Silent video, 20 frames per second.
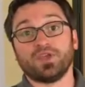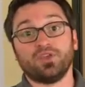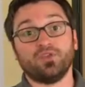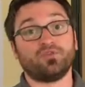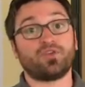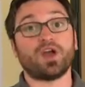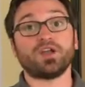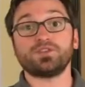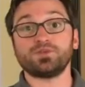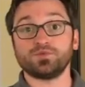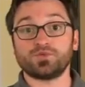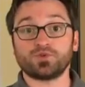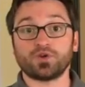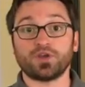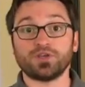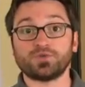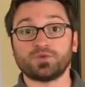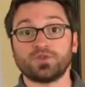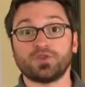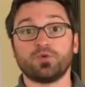You've got some
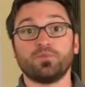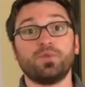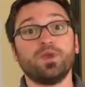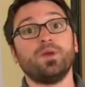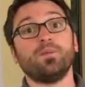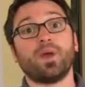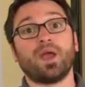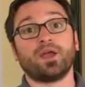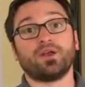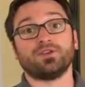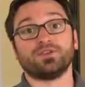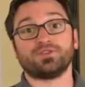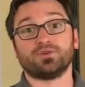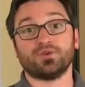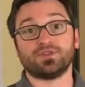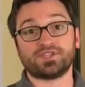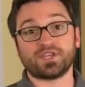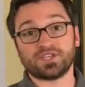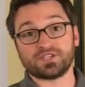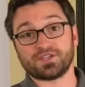choice with your beam angle. So
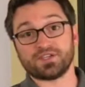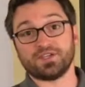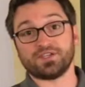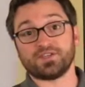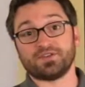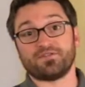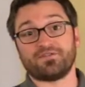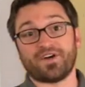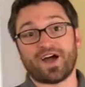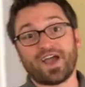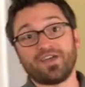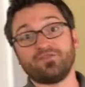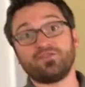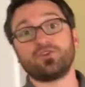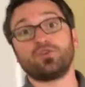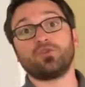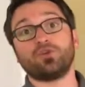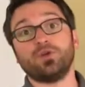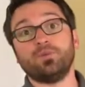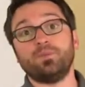it says it's a
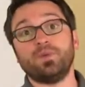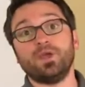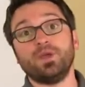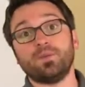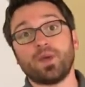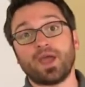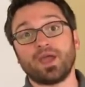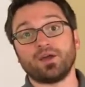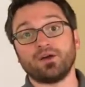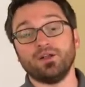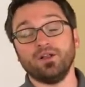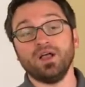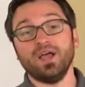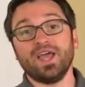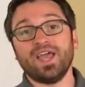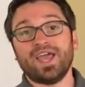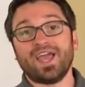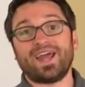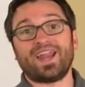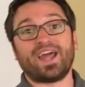5-degree beam angle,
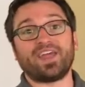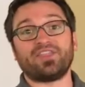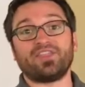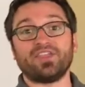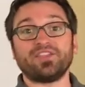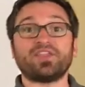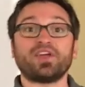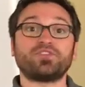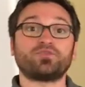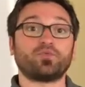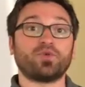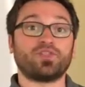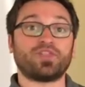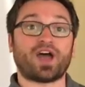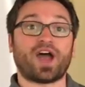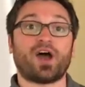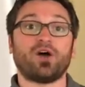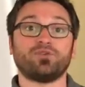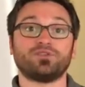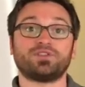and I think that's
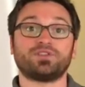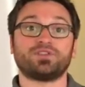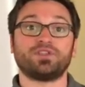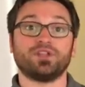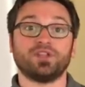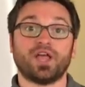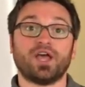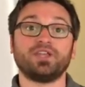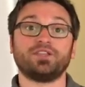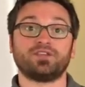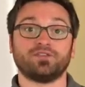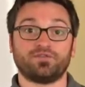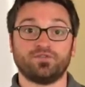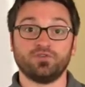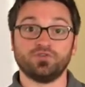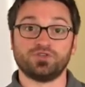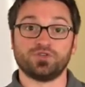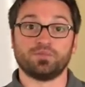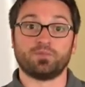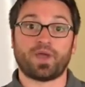without the light
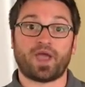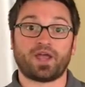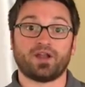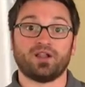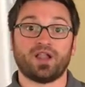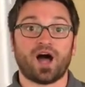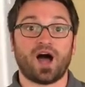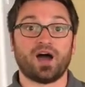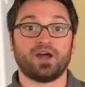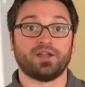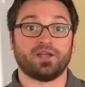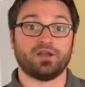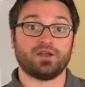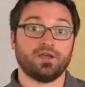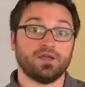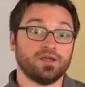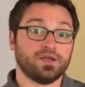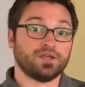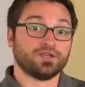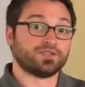diffusion panel on it.
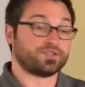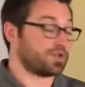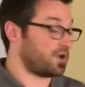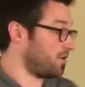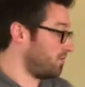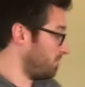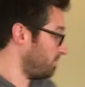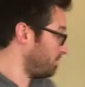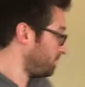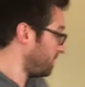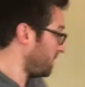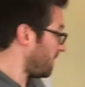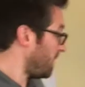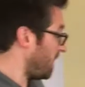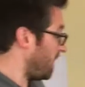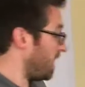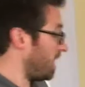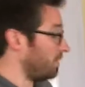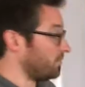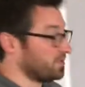So
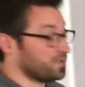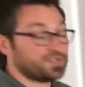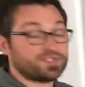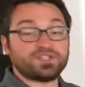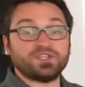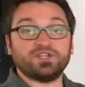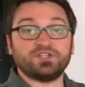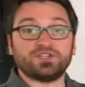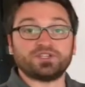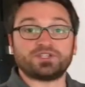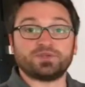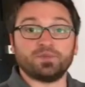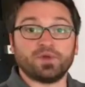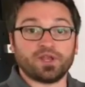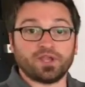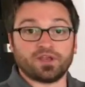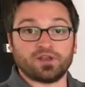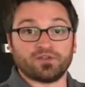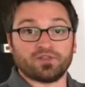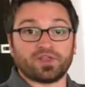you'll see in just a
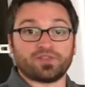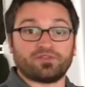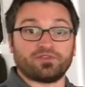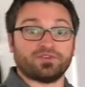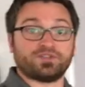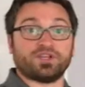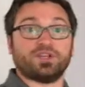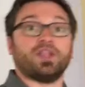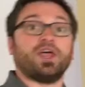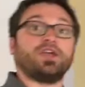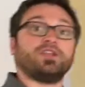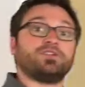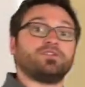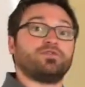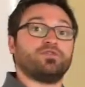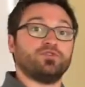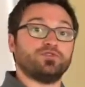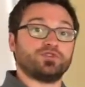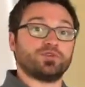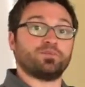minute here that there's a light
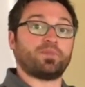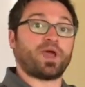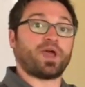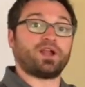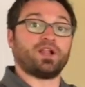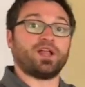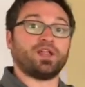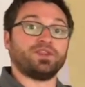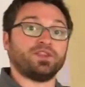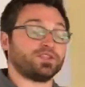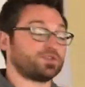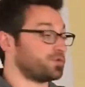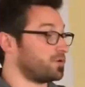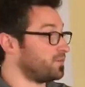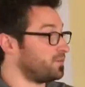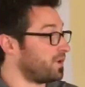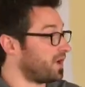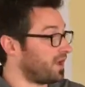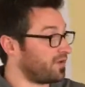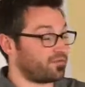diffusion panel on this one,
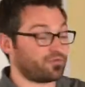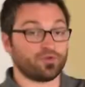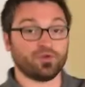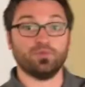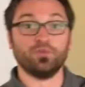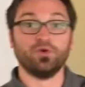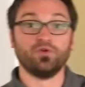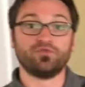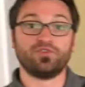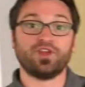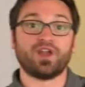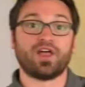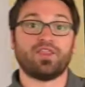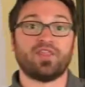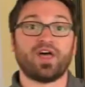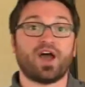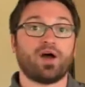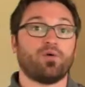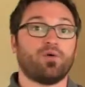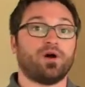but I've removed it on
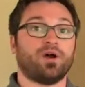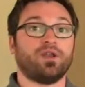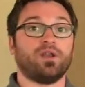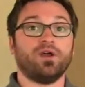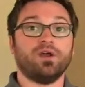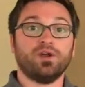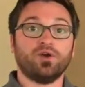that one